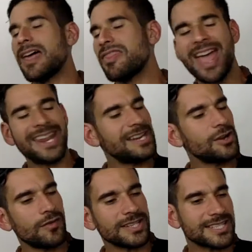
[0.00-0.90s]
that in
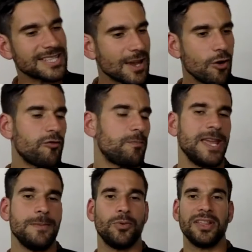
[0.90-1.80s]
and of itself,
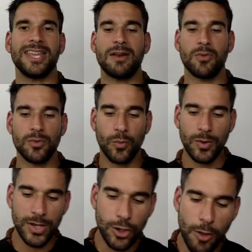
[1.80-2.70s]
people, again,
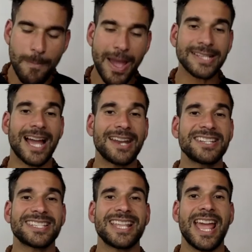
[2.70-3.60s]
when we go back to
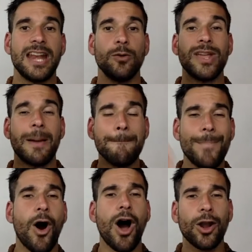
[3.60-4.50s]
understand, we are
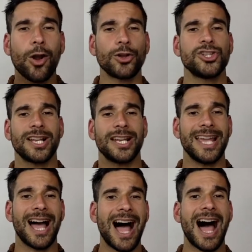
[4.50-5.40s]

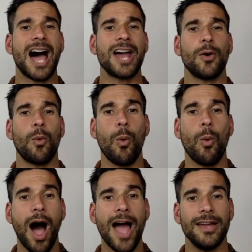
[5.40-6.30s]
biologically
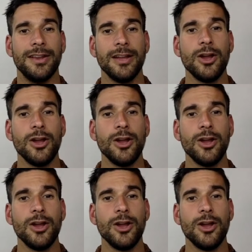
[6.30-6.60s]
hardwired.